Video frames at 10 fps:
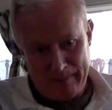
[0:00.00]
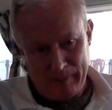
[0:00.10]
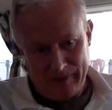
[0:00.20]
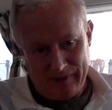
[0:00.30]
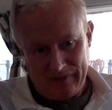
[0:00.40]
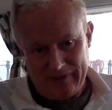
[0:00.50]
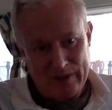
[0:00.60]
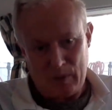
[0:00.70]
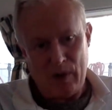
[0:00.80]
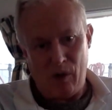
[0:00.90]
people
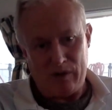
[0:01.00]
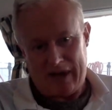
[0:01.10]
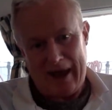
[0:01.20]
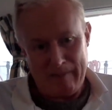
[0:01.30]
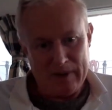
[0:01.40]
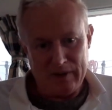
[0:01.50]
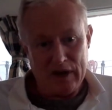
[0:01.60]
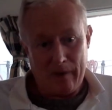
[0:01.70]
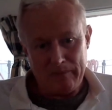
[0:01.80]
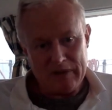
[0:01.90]
that we all came and
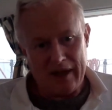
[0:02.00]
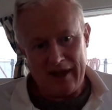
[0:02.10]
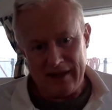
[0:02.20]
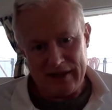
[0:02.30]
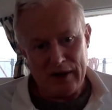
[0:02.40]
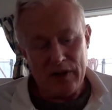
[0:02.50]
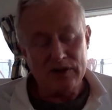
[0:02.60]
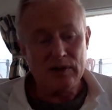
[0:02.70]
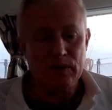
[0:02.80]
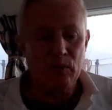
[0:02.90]
you know uh, you know
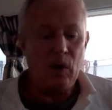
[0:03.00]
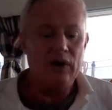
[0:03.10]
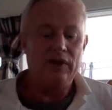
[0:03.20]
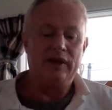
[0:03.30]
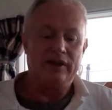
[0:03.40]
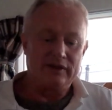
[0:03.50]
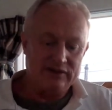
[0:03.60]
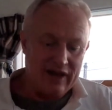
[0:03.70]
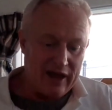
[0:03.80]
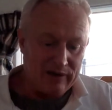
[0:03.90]
this the
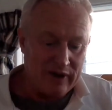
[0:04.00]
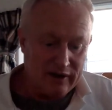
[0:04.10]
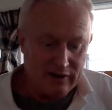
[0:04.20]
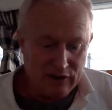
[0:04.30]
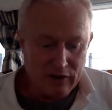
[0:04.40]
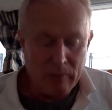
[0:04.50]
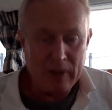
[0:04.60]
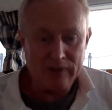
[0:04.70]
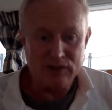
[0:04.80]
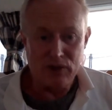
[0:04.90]
the South African
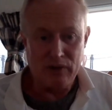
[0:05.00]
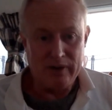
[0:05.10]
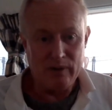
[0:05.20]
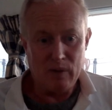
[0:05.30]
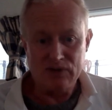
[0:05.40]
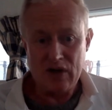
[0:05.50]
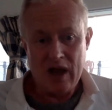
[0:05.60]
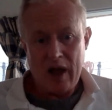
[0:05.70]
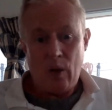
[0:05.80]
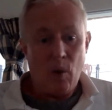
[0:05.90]
European story was
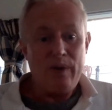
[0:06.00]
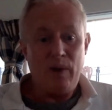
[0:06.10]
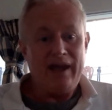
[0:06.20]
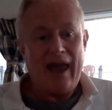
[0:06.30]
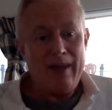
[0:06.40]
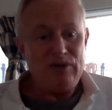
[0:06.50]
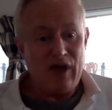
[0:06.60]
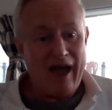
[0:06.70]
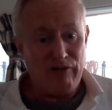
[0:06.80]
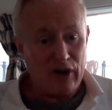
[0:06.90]
when we came
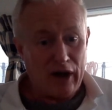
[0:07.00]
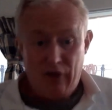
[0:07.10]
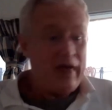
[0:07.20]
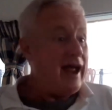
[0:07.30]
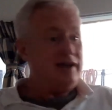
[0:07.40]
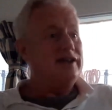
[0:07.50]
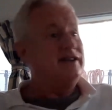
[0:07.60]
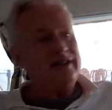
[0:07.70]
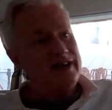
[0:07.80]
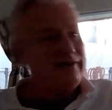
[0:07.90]
to Africa they
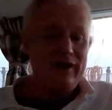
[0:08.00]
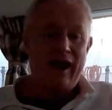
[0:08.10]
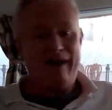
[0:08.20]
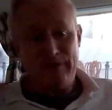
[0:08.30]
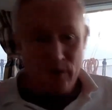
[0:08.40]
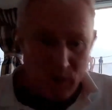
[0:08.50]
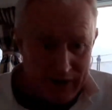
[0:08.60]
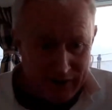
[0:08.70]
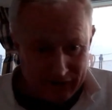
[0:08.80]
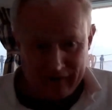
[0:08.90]
didn't even have the
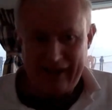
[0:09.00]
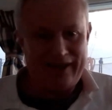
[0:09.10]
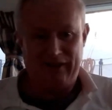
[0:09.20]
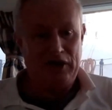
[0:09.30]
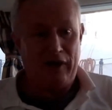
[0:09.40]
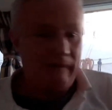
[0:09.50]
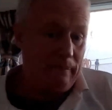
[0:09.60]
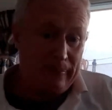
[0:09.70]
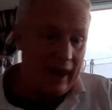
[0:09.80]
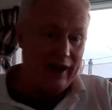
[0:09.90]
wheel like you
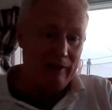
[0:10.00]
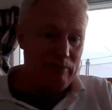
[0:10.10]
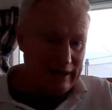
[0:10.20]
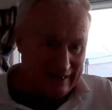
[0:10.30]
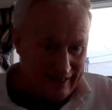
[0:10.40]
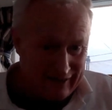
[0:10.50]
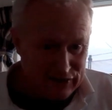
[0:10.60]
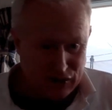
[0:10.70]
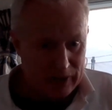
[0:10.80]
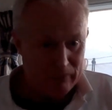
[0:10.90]
know they, they didn't
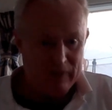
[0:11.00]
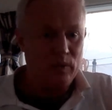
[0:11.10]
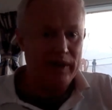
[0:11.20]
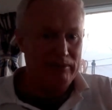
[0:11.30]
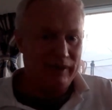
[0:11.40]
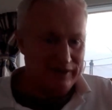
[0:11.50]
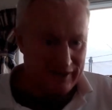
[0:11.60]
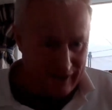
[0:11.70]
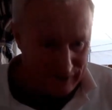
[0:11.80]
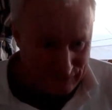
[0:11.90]
need it rebuilt
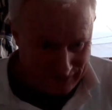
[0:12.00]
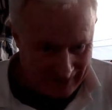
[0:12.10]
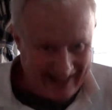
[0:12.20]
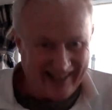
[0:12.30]
the country